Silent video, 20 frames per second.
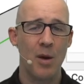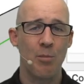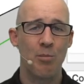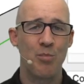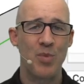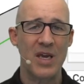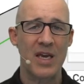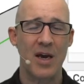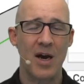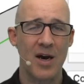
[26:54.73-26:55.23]

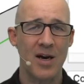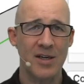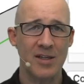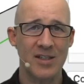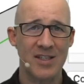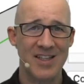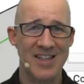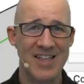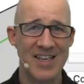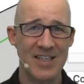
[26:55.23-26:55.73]

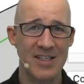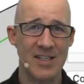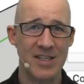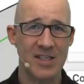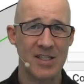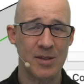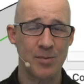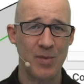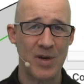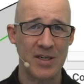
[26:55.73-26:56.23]
Because this is
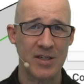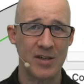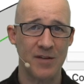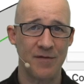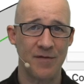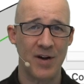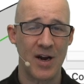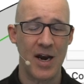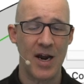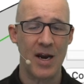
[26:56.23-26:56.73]

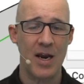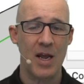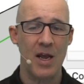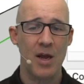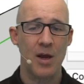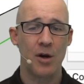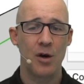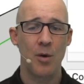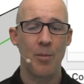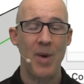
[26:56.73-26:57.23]
specified,
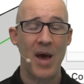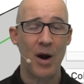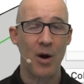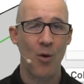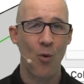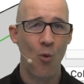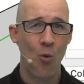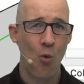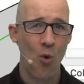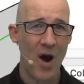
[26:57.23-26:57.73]
no matter
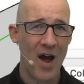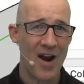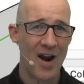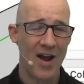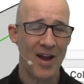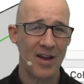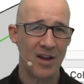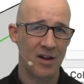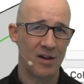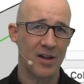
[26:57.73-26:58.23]
what
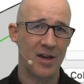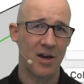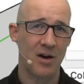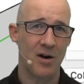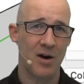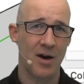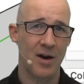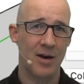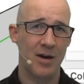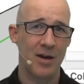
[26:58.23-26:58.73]
I click
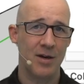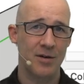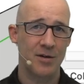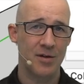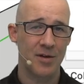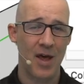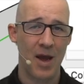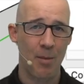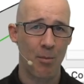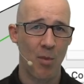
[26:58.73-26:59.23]
on to
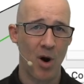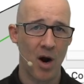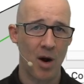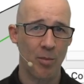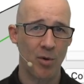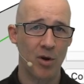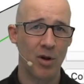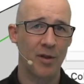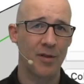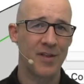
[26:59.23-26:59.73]
that
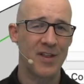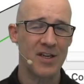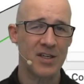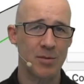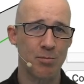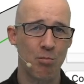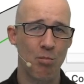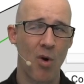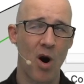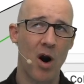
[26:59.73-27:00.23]
marble, this
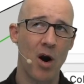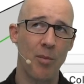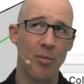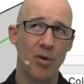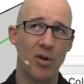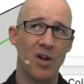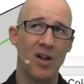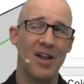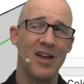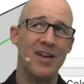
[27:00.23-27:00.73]

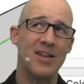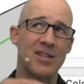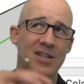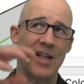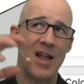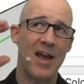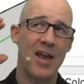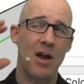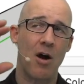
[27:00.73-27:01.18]
marble is like